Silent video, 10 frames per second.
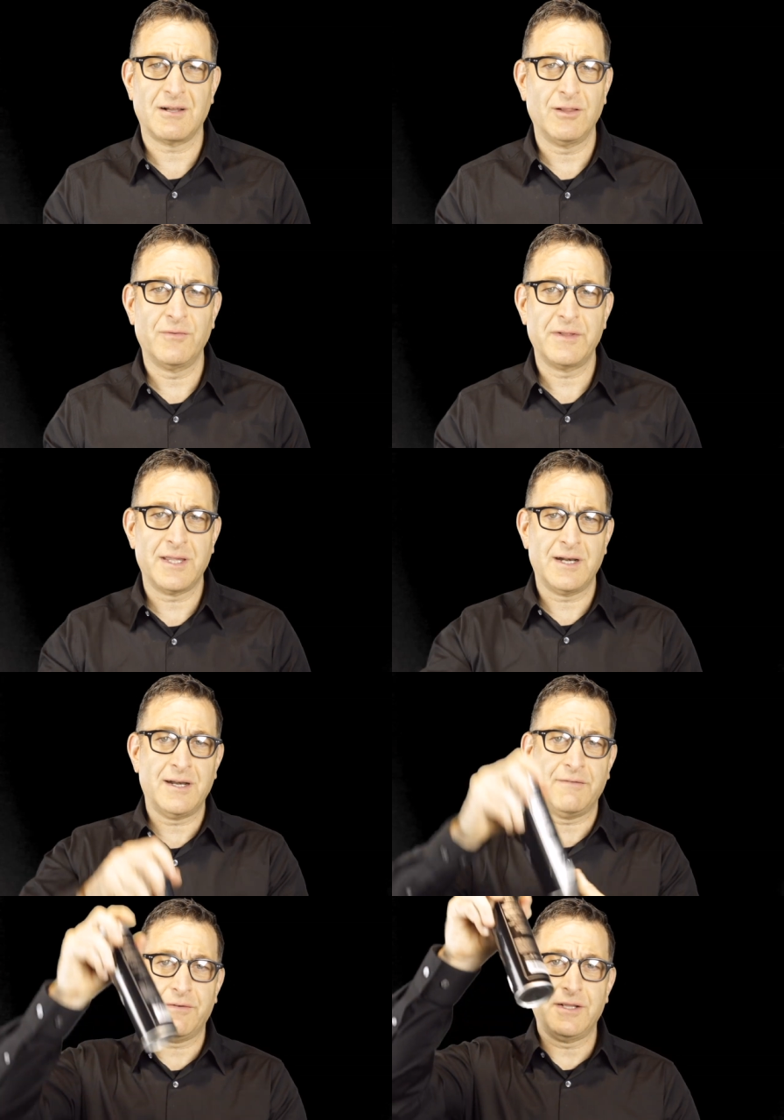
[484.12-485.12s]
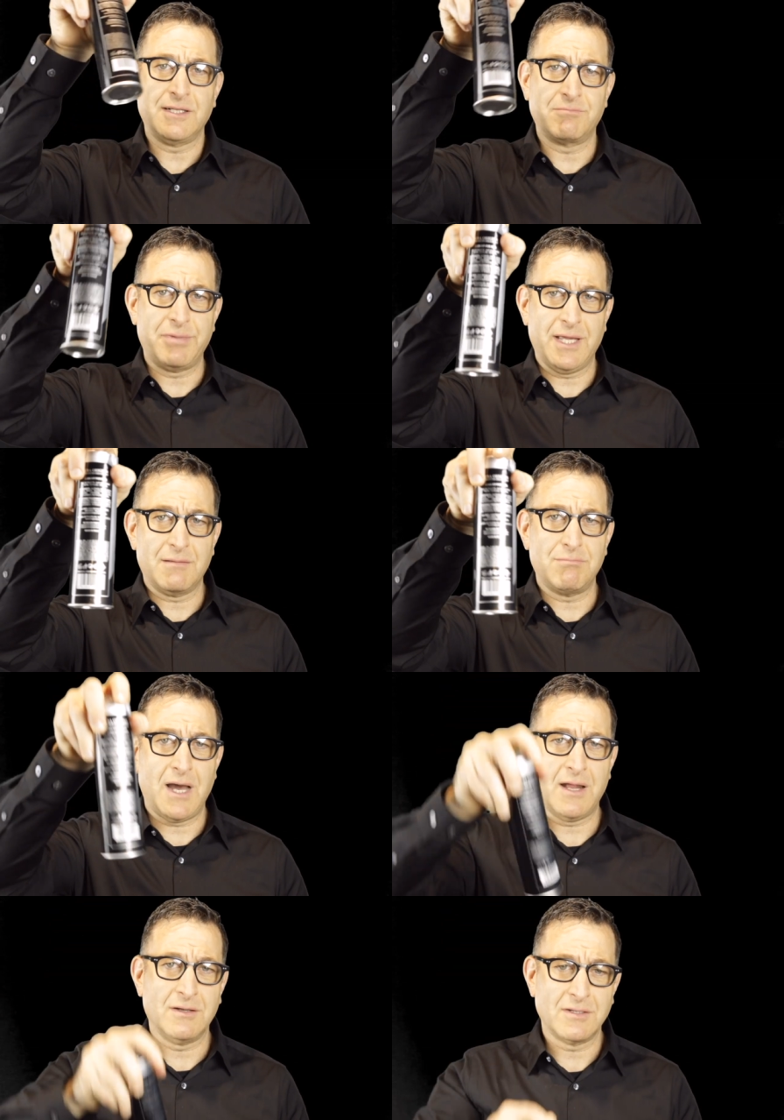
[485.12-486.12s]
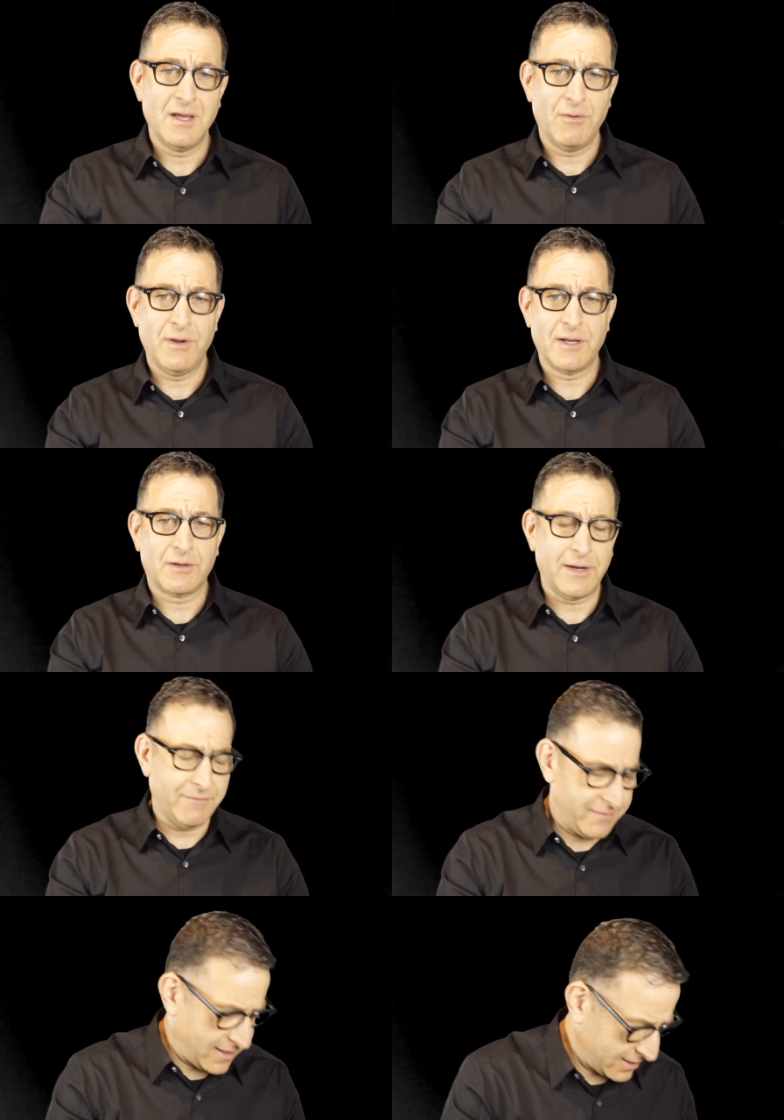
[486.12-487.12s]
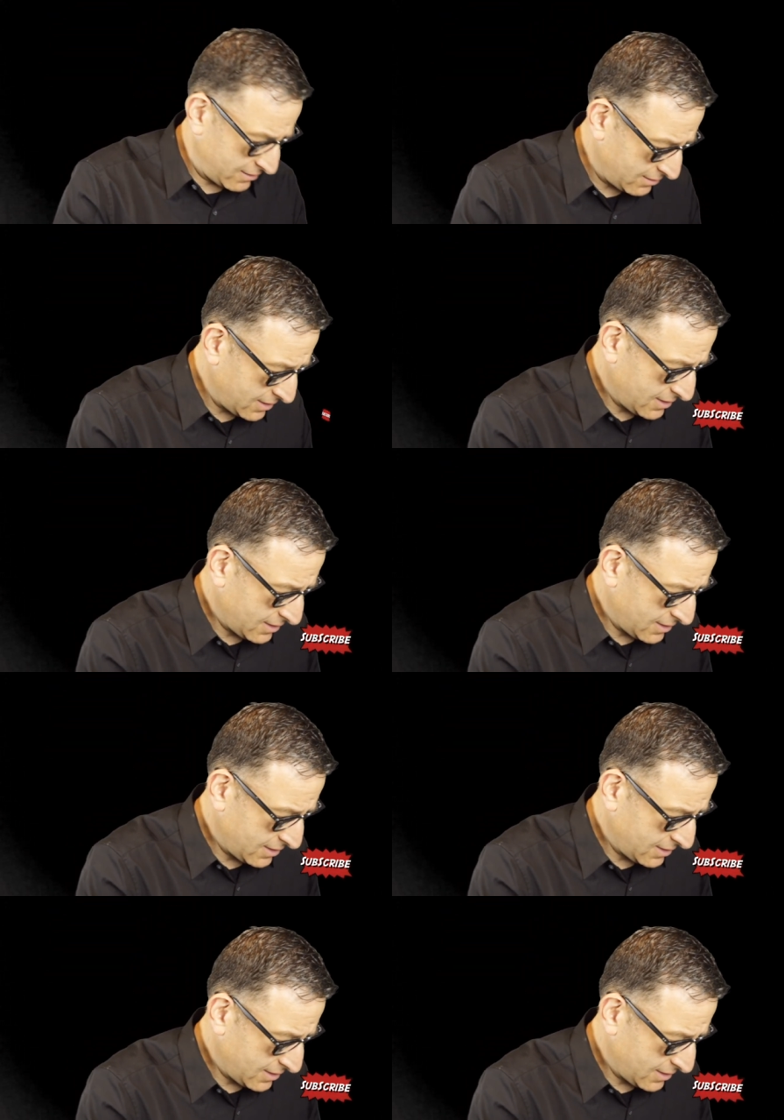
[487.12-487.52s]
all over the internet for these big bottles. What a great value.